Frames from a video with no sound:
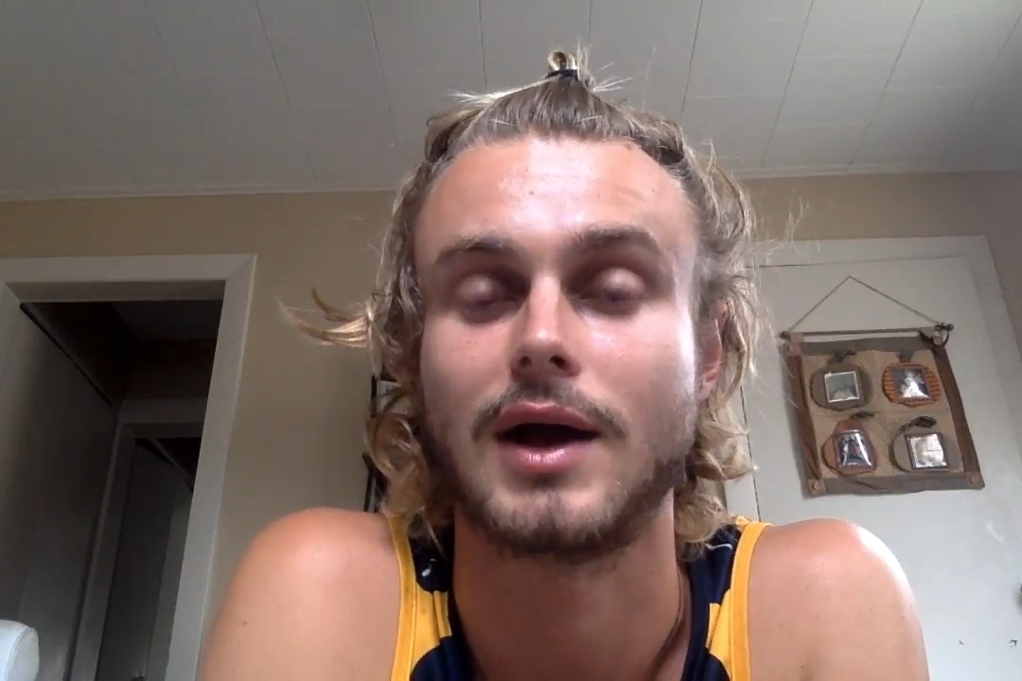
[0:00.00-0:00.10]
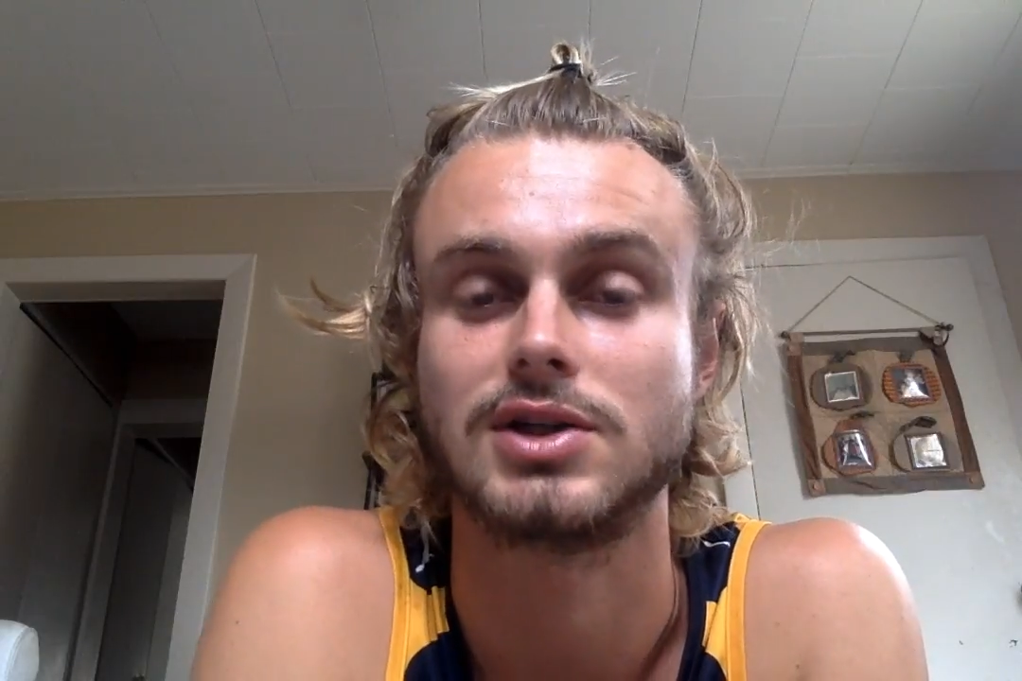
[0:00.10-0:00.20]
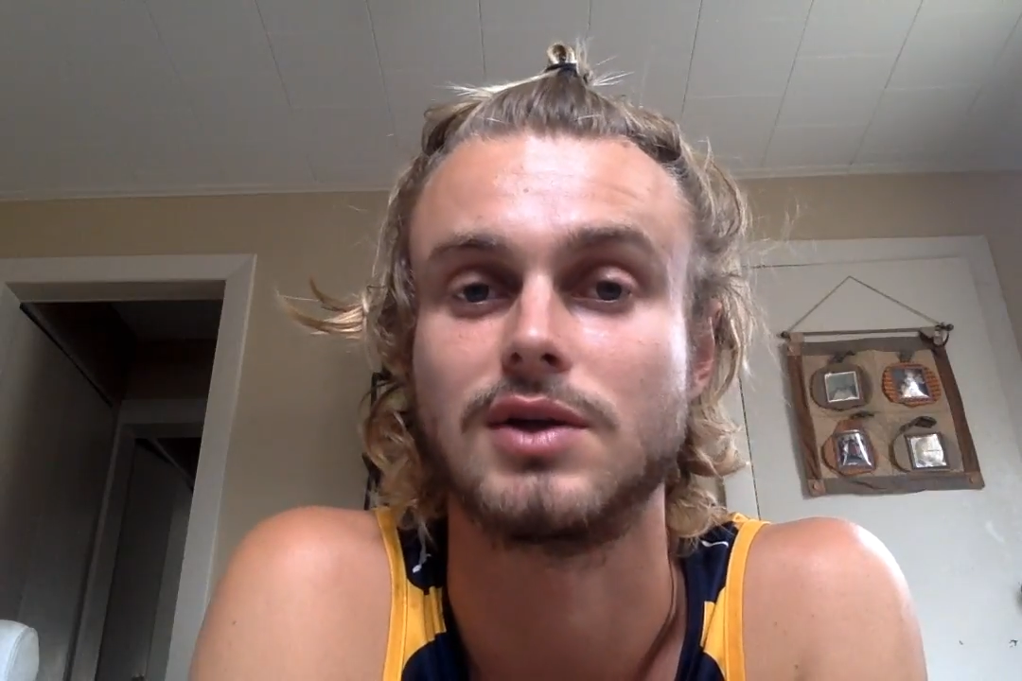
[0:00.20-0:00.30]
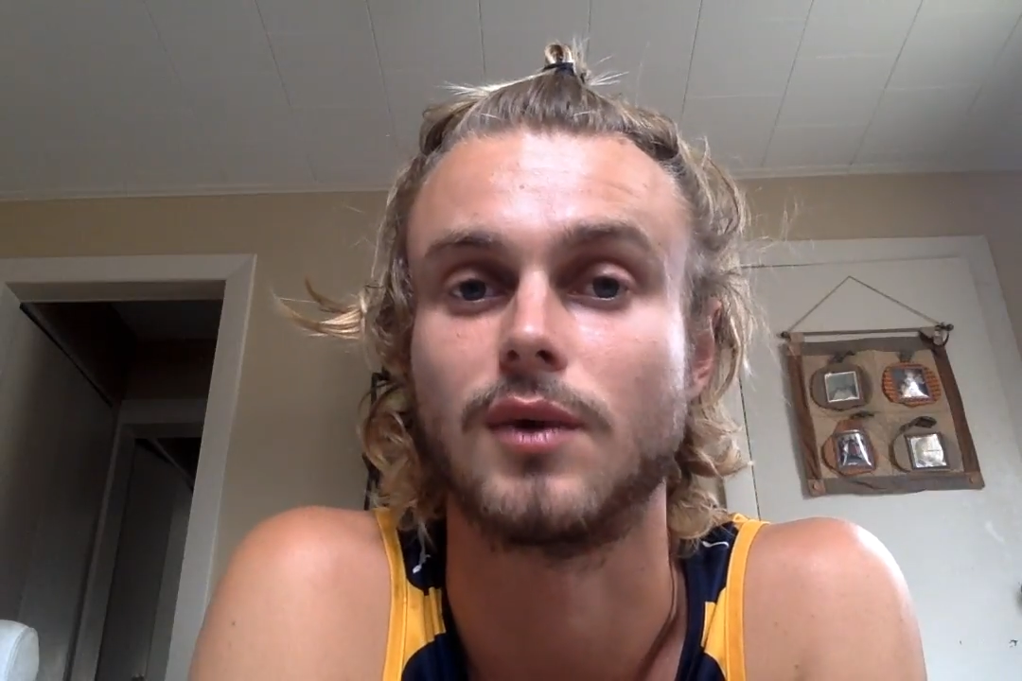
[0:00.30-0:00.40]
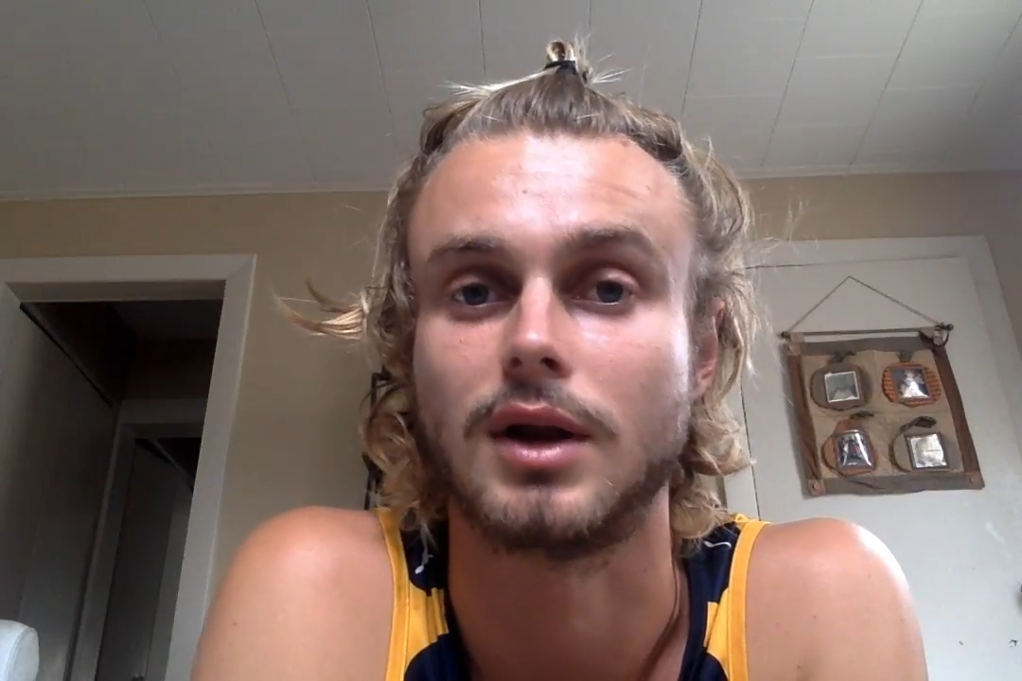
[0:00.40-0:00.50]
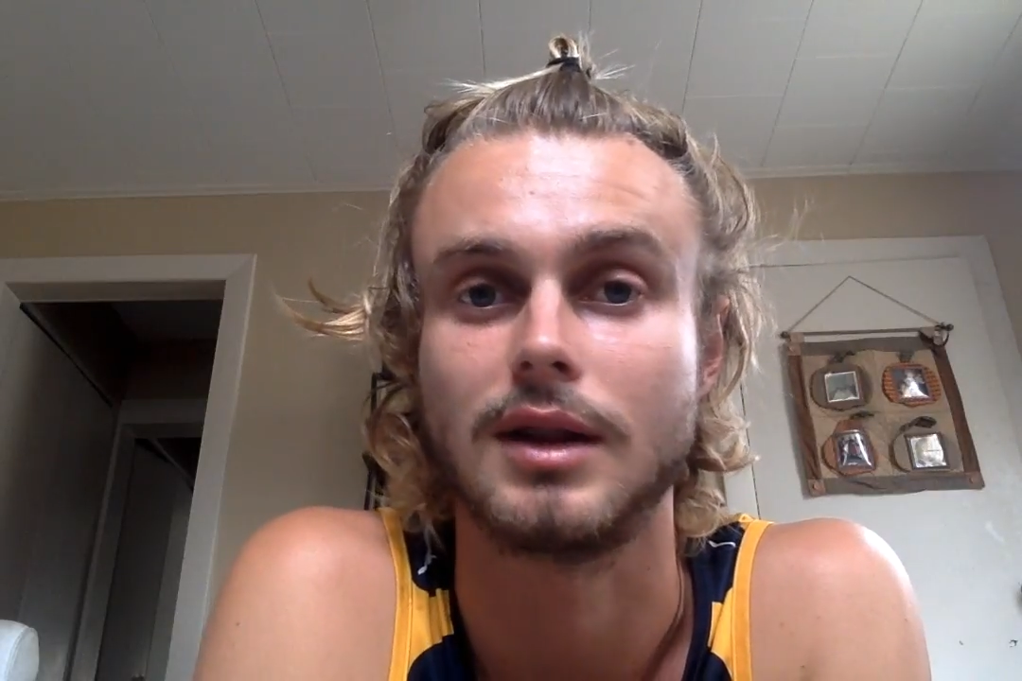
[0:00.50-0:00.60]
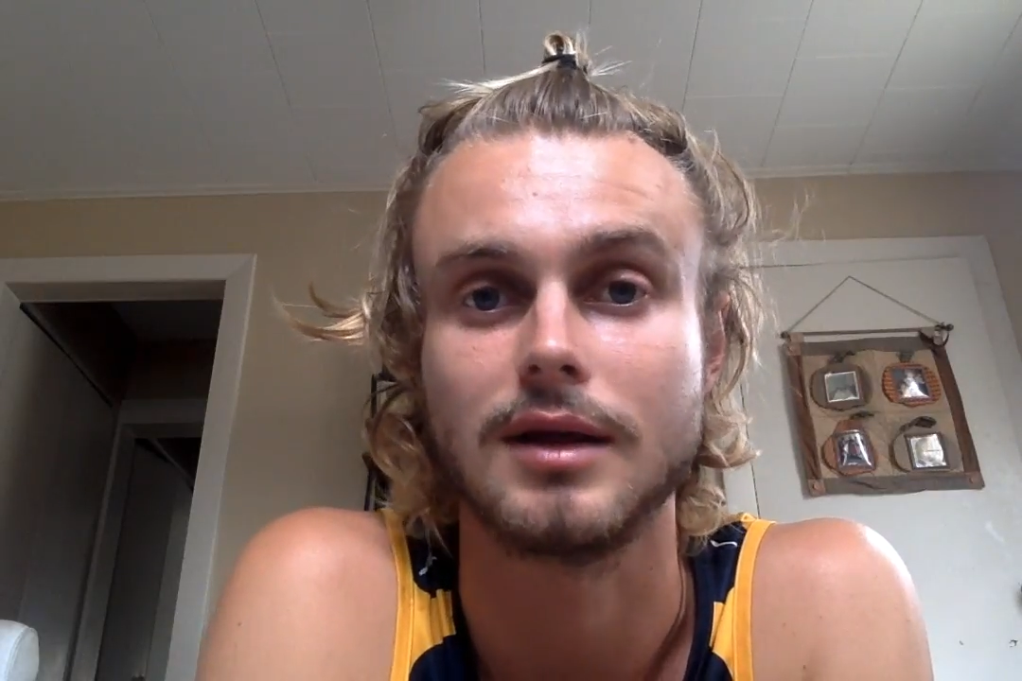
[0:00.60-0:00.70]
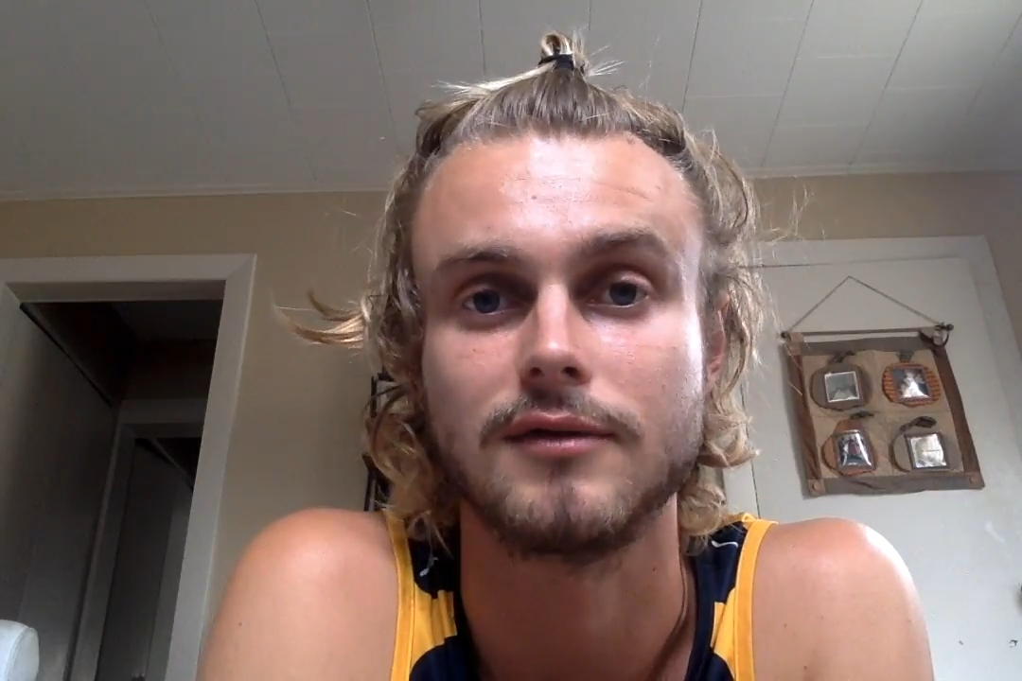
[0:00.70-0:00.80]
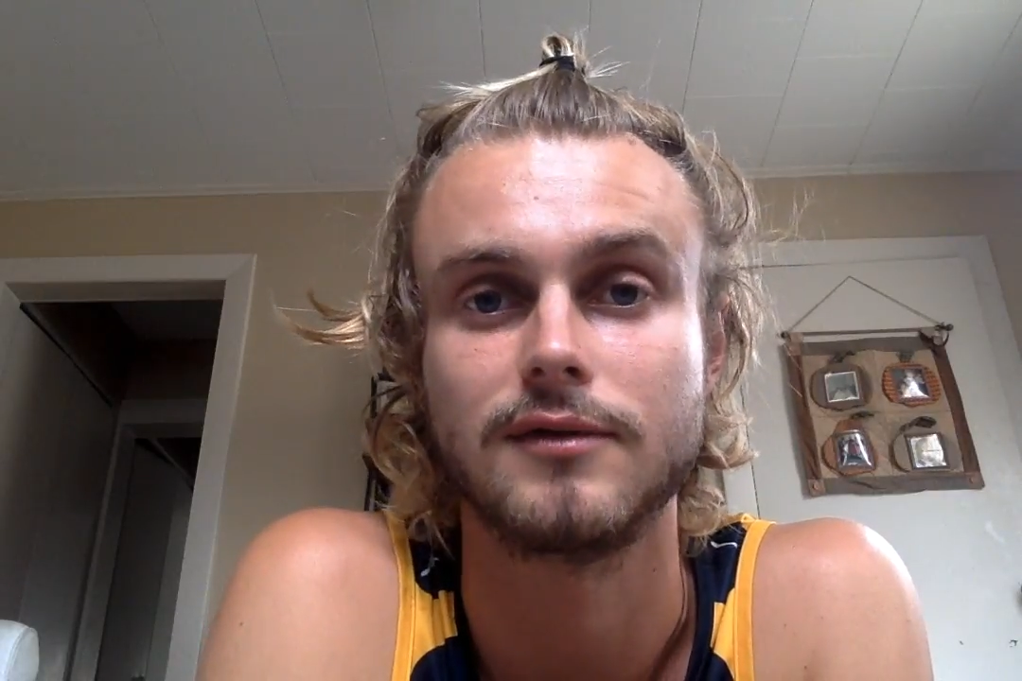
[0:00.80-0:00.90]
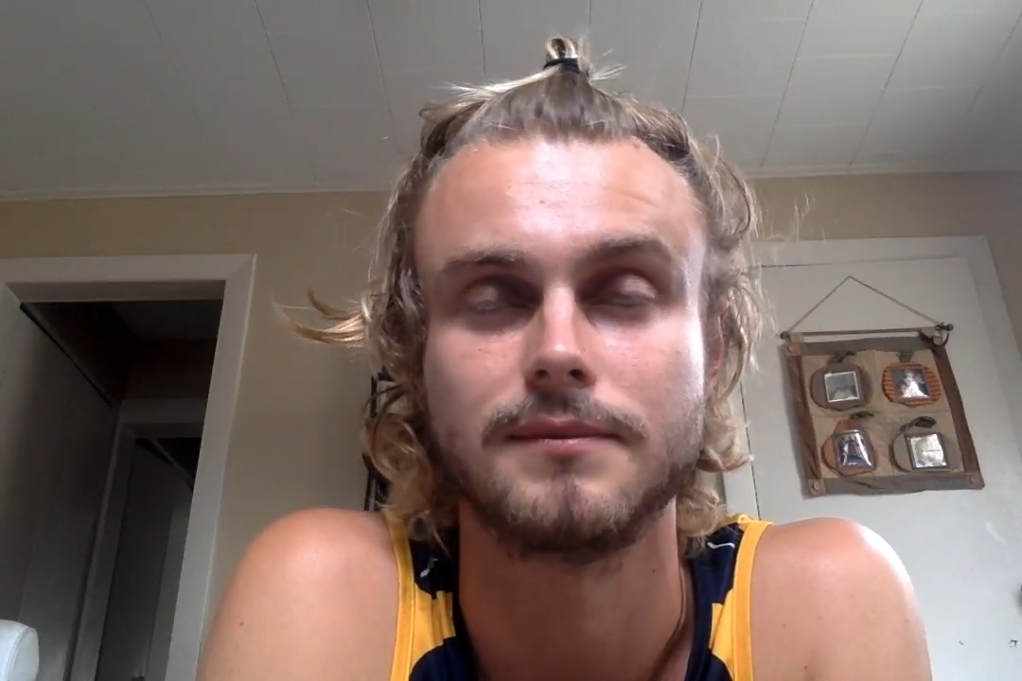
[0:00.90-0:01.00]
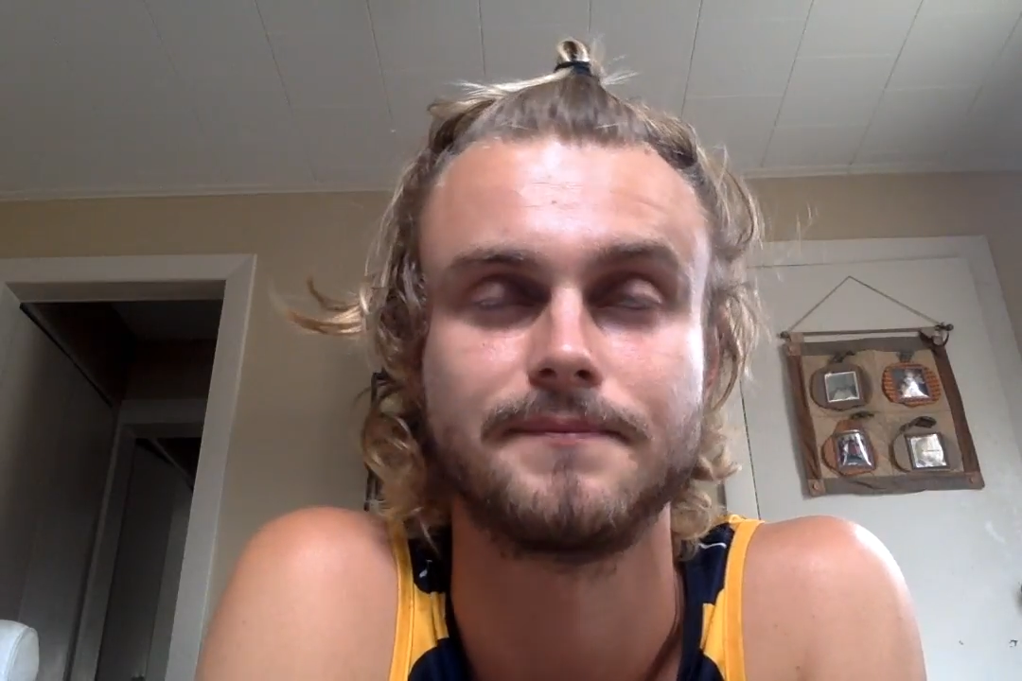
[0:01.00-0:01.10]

actually want to live.